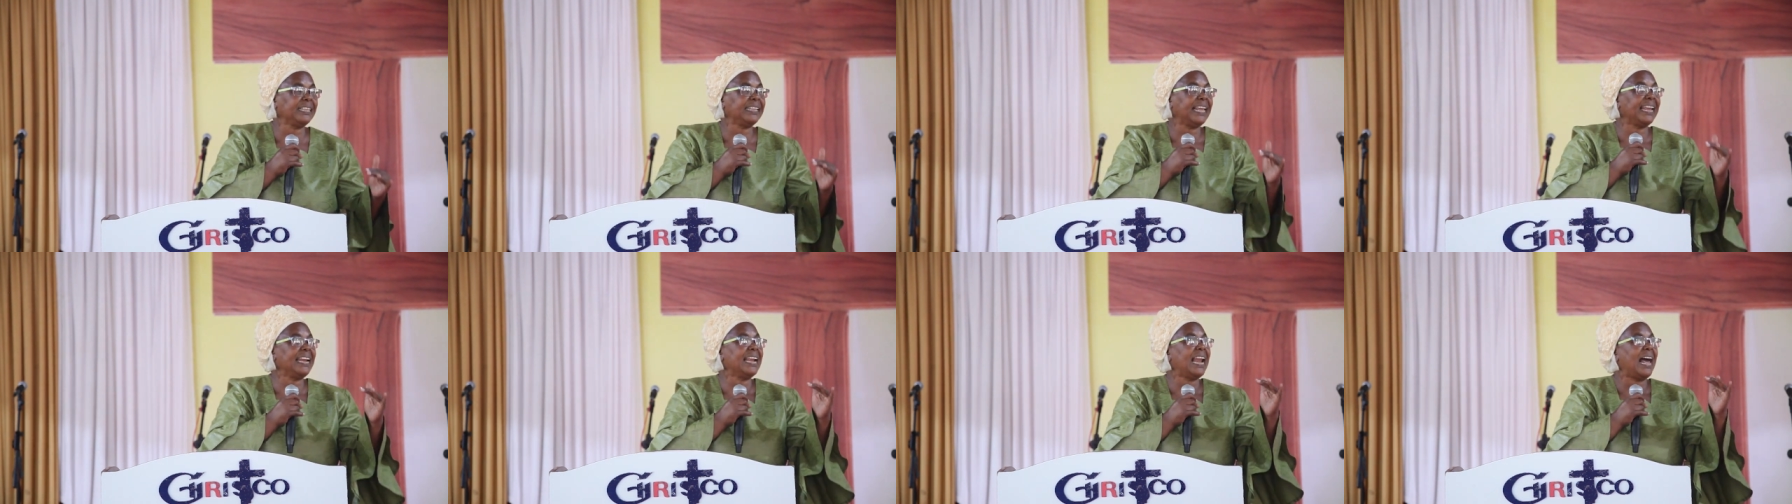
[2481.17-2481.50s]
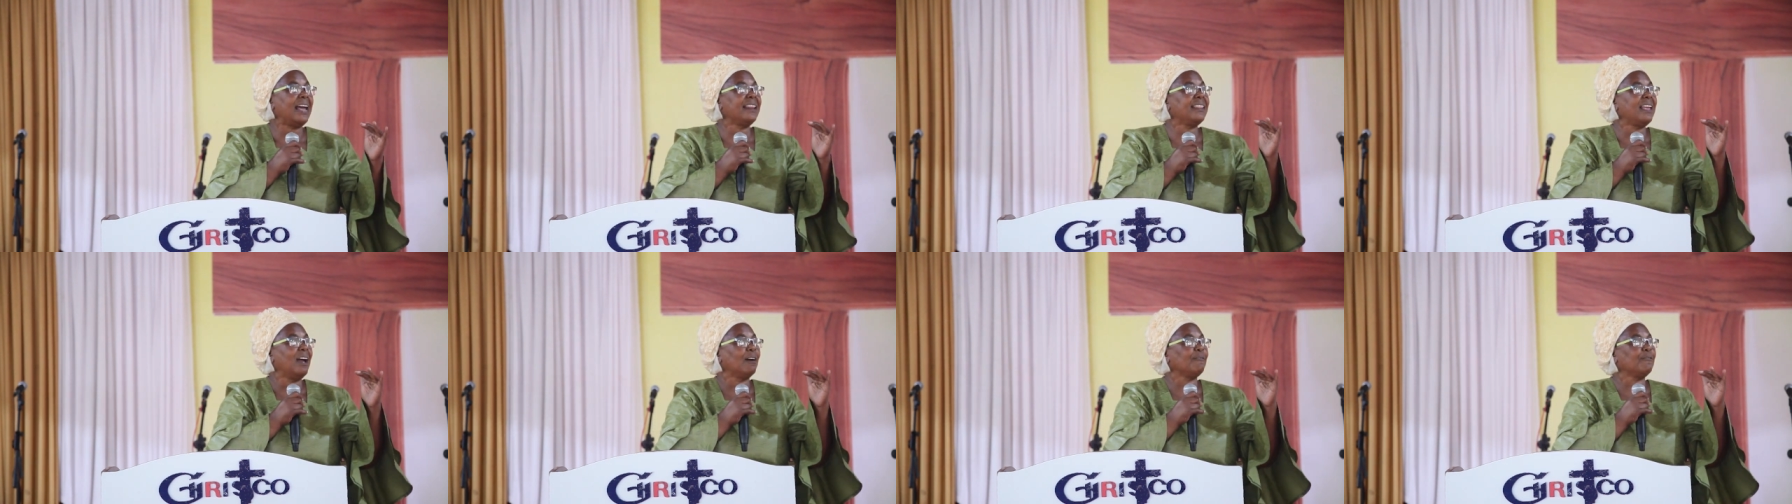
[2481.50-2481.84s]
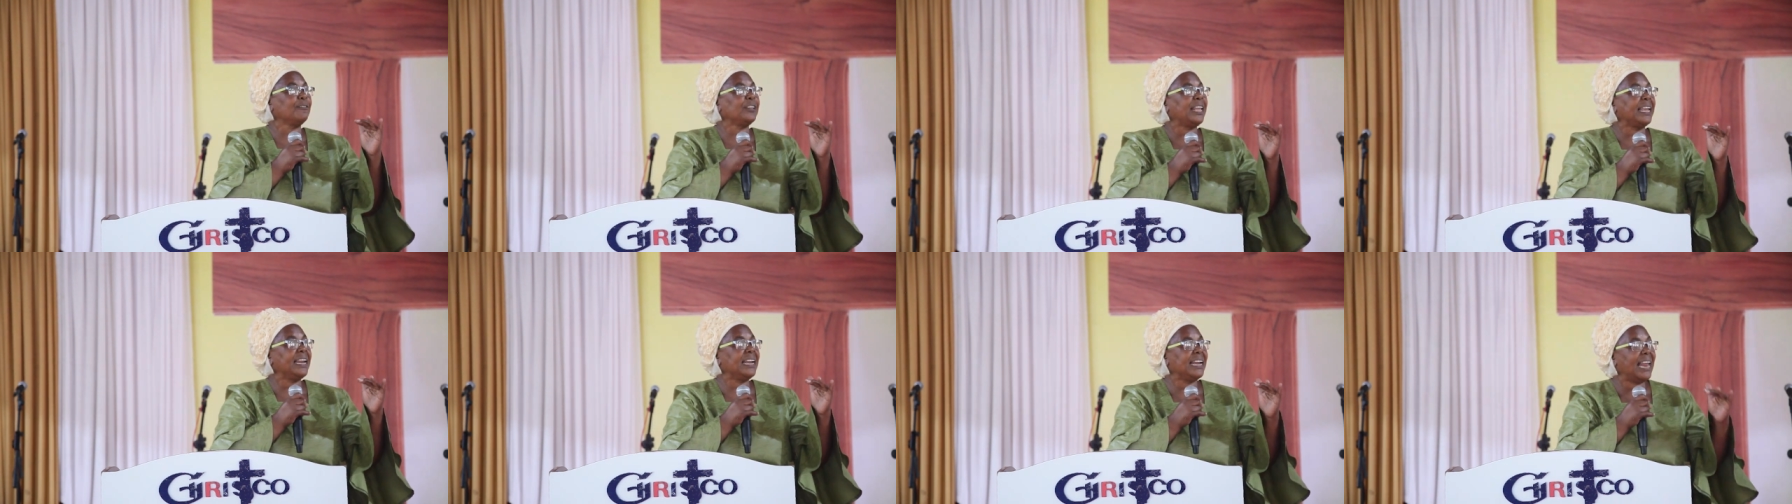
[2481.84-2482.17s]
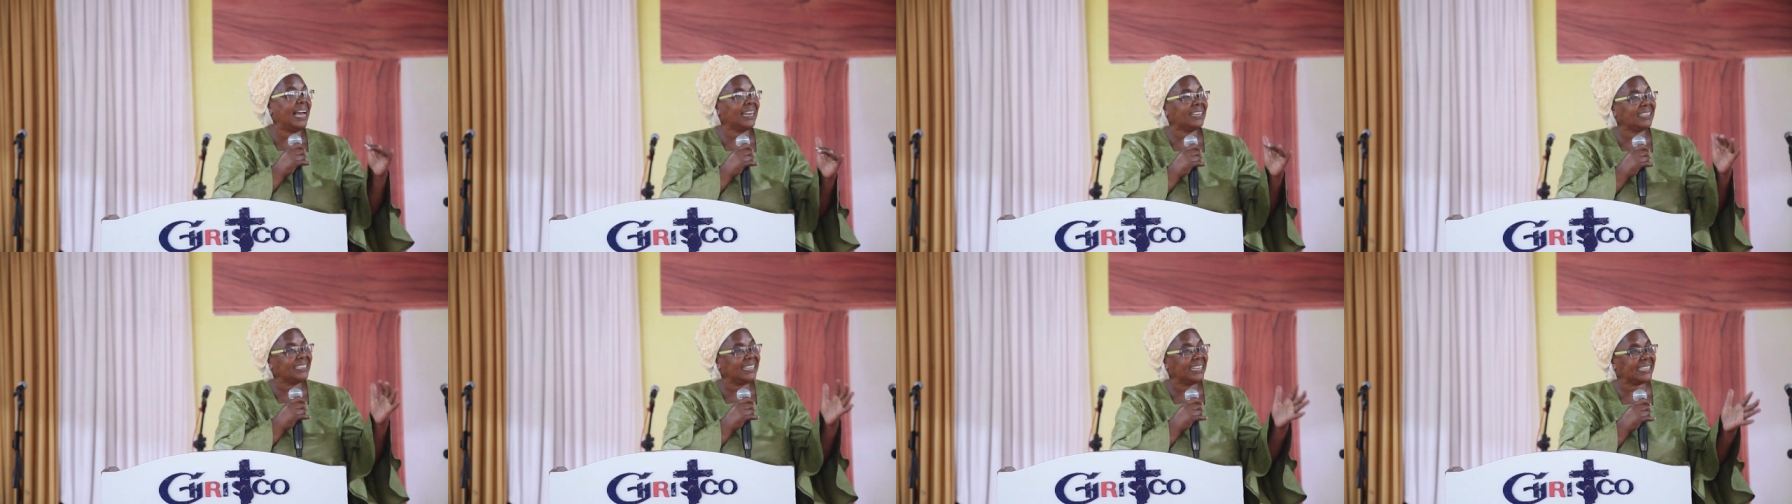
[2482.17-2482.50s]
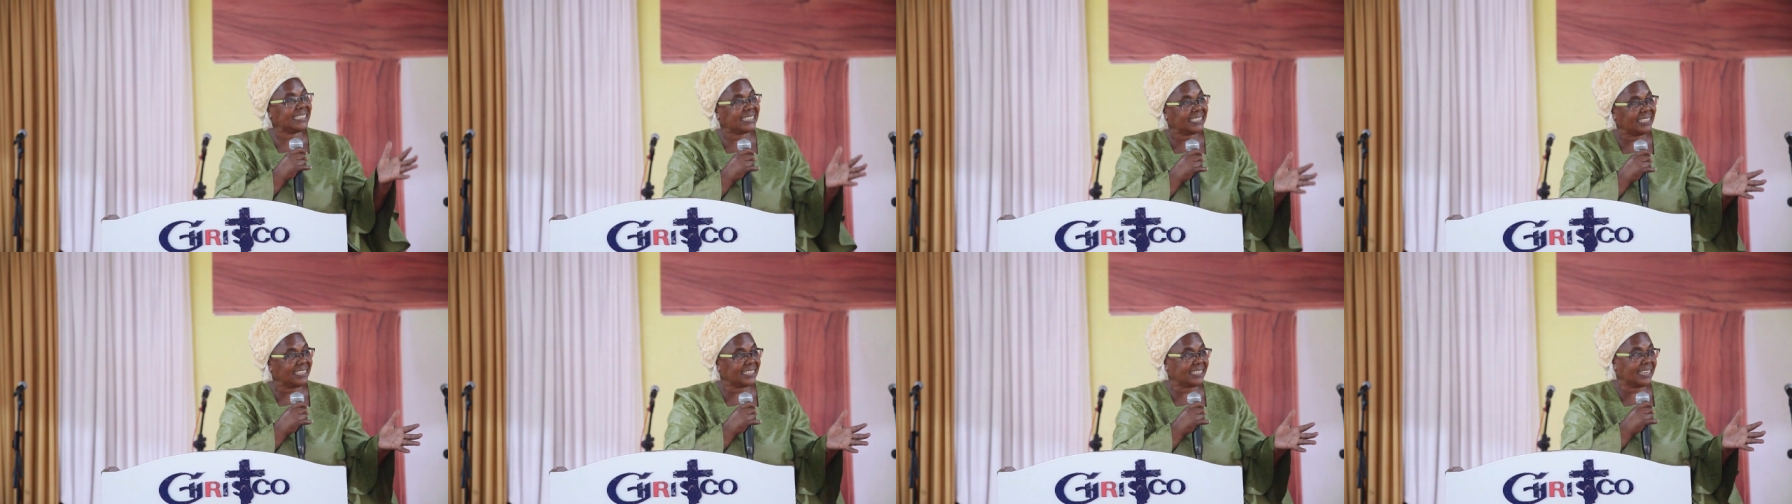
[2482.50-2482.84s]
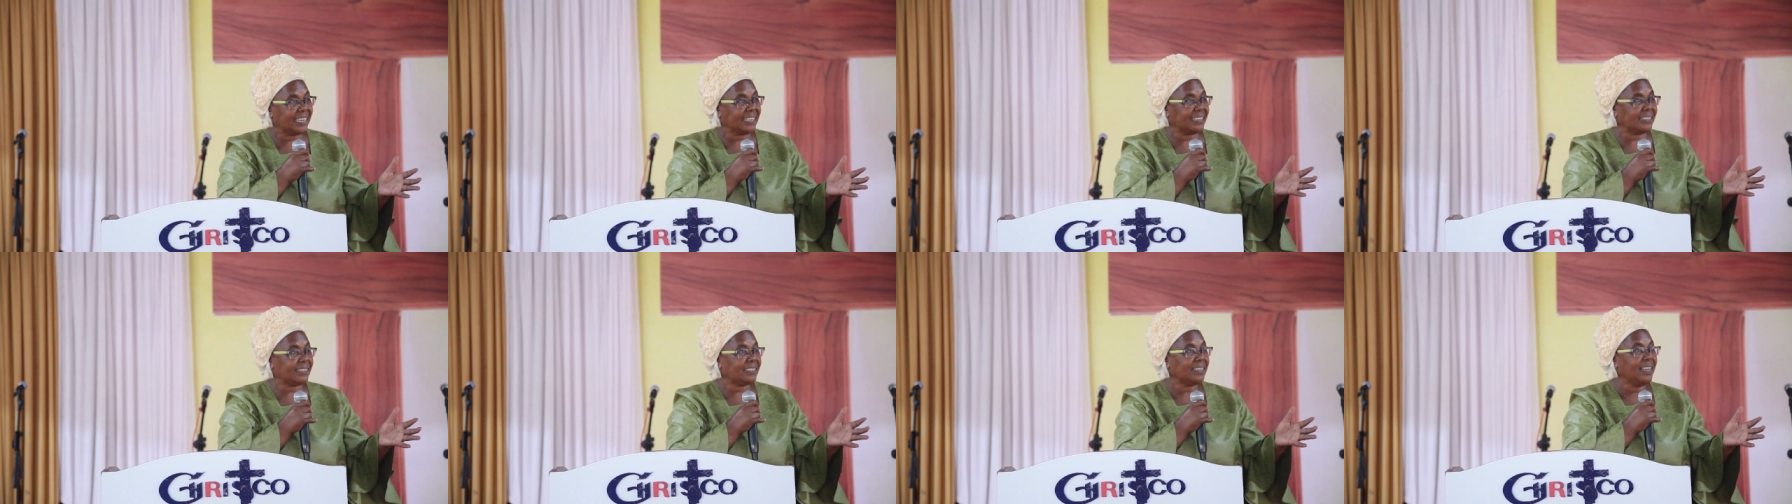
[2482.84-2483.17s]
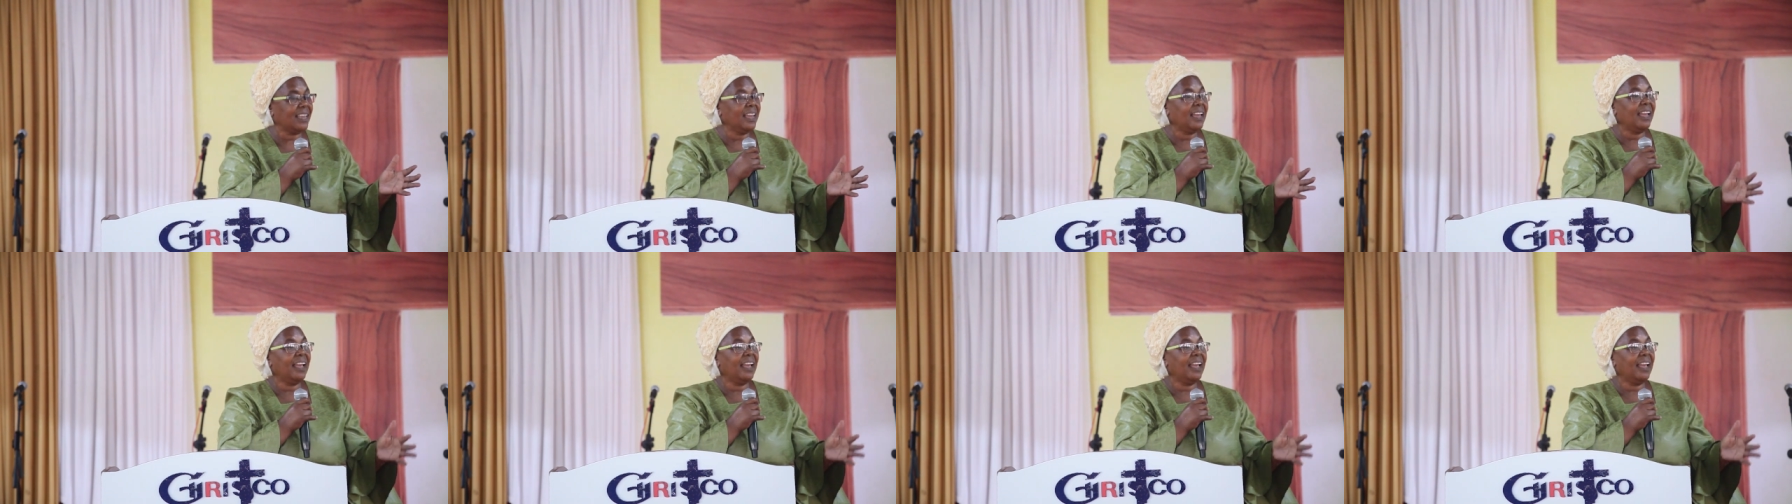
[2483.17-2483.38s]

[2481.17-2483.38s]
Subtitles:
they lack the teachings.